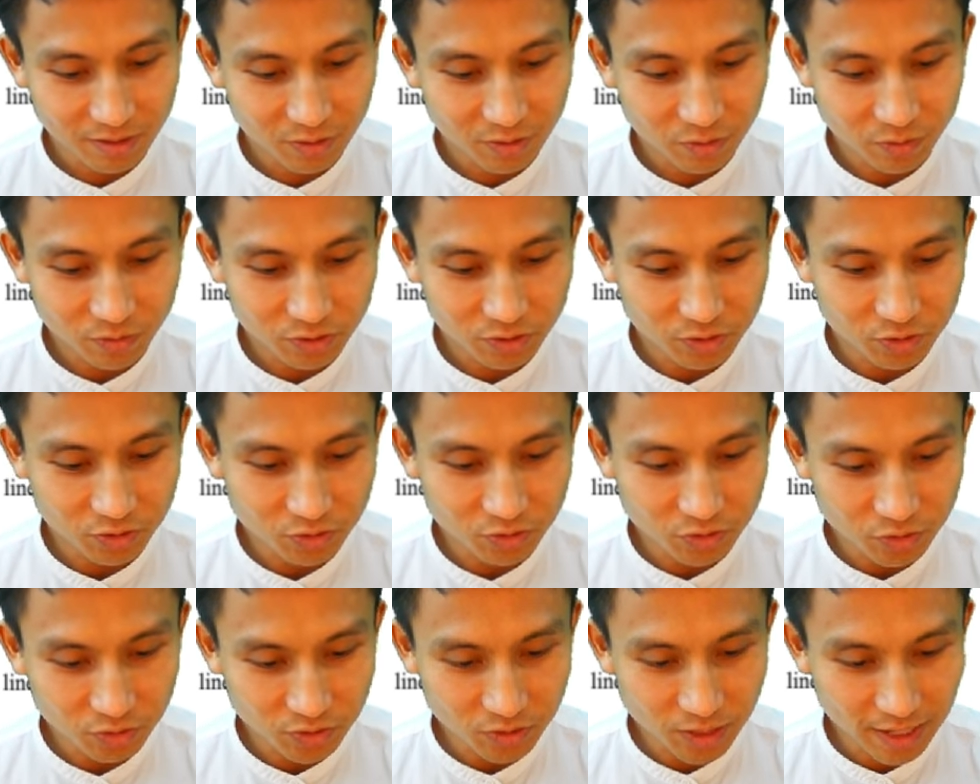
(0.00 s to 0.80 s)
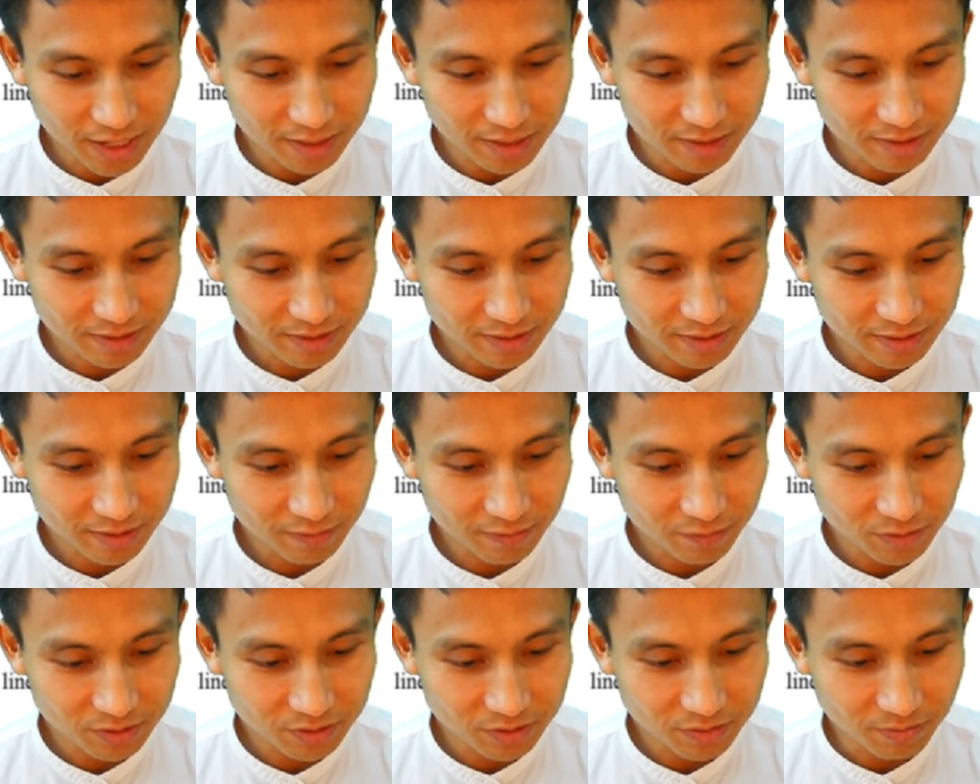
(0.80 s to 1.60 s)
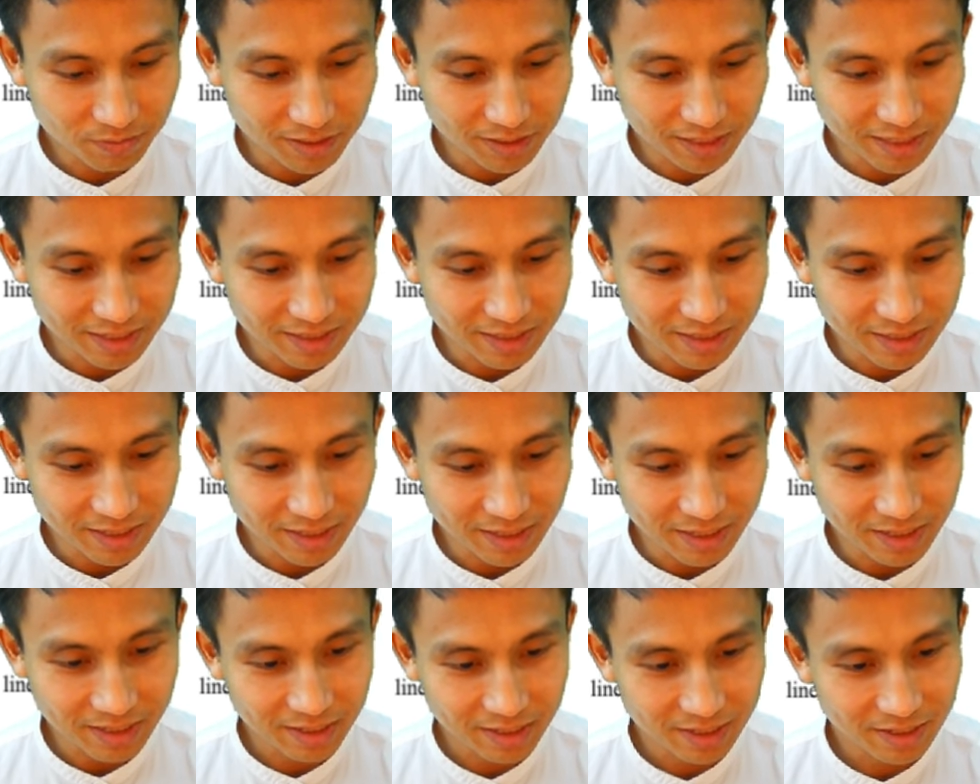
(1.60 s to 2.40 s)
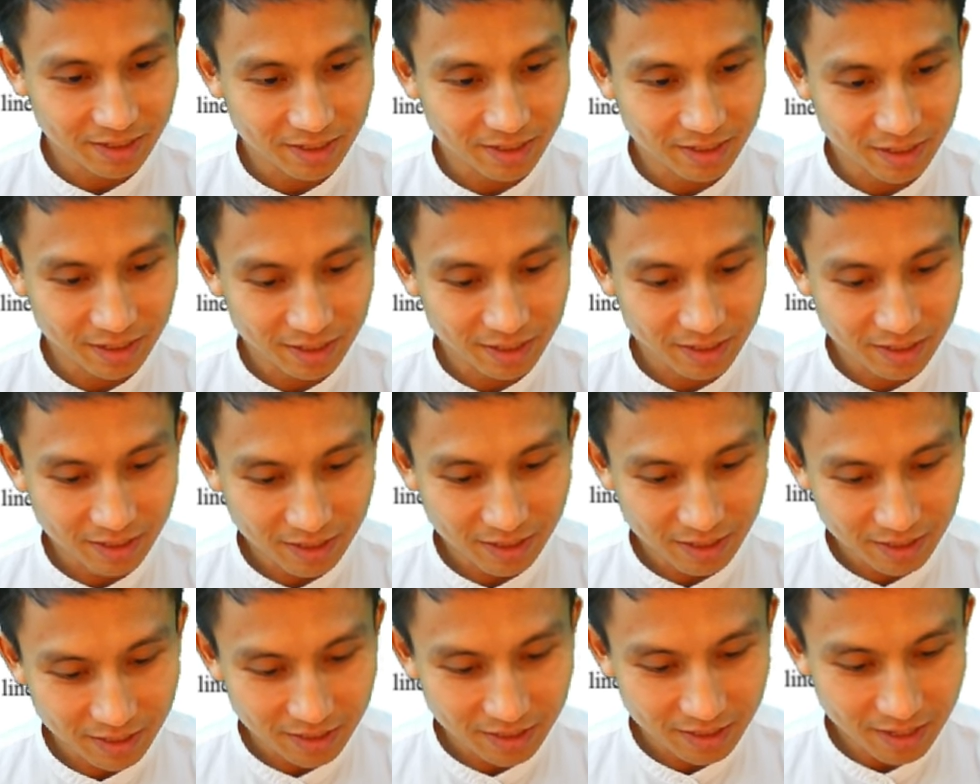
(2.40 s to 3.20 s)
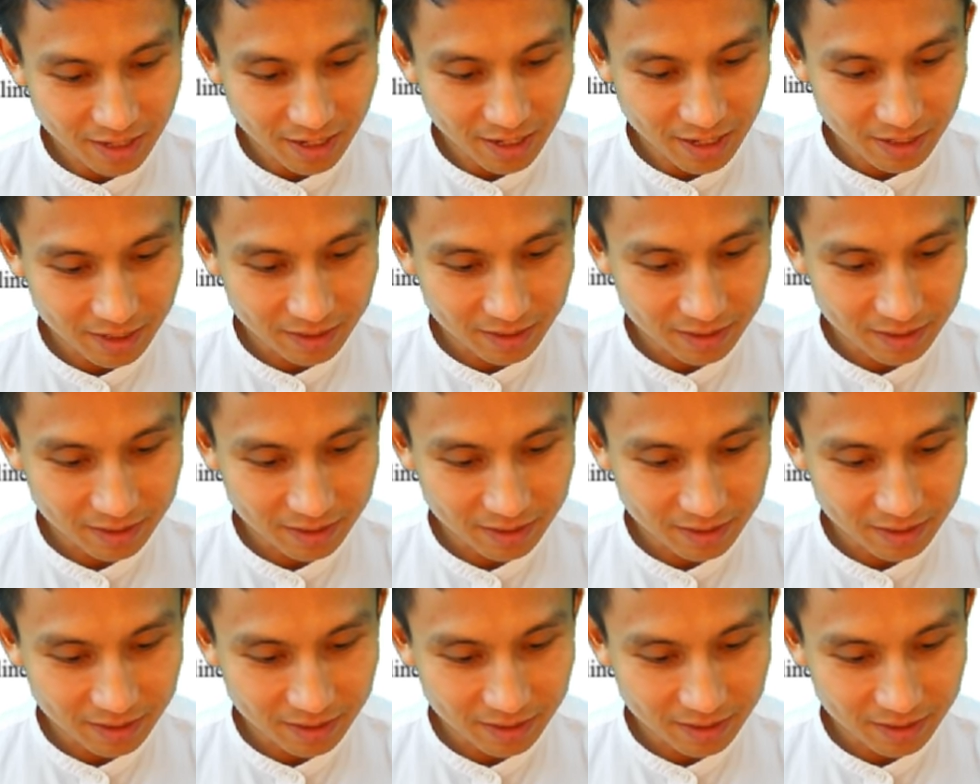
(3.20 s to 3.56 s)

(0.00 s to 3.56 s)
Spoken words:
We should do that for simplicity. Yeah.